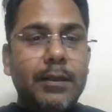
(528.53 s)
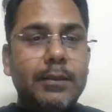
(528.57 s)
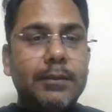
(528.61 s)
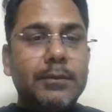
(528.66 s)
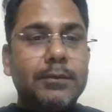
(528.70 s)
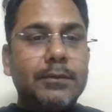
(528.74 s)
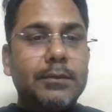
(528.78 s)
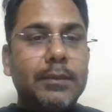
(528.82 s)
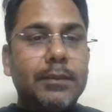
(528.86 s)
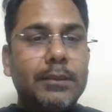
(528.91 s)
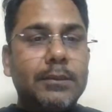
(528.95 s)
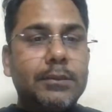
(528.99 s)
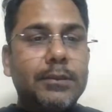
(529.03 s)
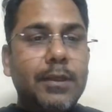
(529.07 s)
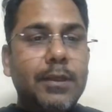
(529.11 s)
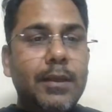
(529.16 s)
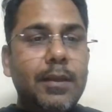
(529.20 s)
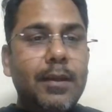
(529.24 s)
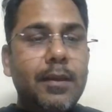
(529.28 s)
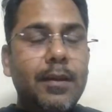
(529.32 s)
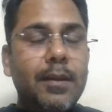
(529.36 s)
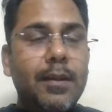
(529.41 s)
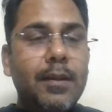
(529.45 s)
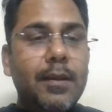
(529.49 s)

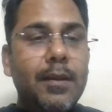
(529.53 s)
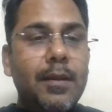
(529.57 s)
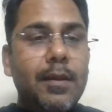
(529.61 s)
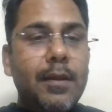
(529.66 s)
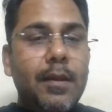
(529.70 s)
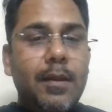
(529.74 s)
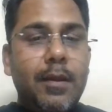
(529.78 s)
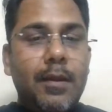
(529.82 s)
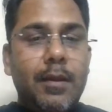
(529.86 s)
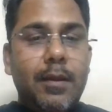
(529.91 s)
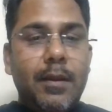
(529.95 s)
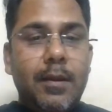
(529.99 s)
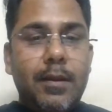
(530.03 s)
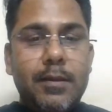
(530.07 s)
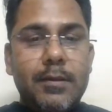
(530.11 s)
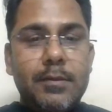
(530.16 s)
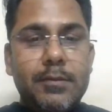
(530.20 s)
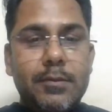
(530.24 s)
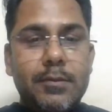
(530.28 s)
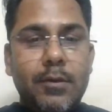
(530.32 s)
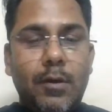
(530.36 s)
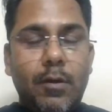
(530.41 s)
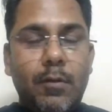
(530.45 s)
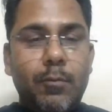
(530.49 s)
session. It
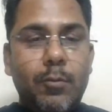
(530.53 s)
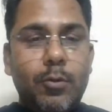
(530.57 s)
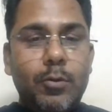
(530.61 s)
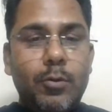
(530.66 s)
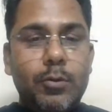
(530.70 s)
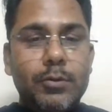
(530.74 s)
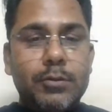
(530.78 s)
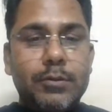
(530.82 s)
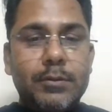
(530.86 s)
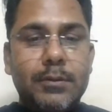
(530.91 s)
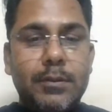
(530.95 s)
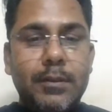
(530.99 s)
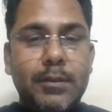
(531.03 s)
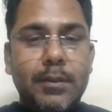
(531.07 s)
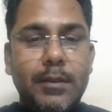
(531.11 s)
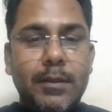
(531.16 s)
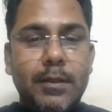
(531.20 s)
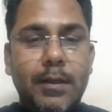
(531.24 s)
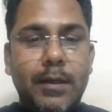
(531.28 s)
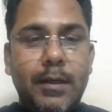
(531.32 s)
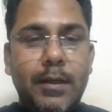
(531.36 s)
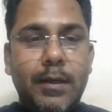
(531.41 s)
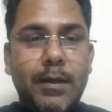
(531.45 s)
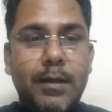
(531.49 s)
is almost
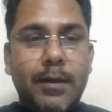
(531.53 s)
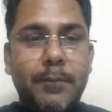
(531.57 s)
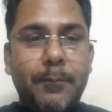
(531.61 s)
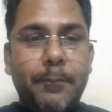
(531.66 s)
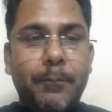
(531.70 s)
9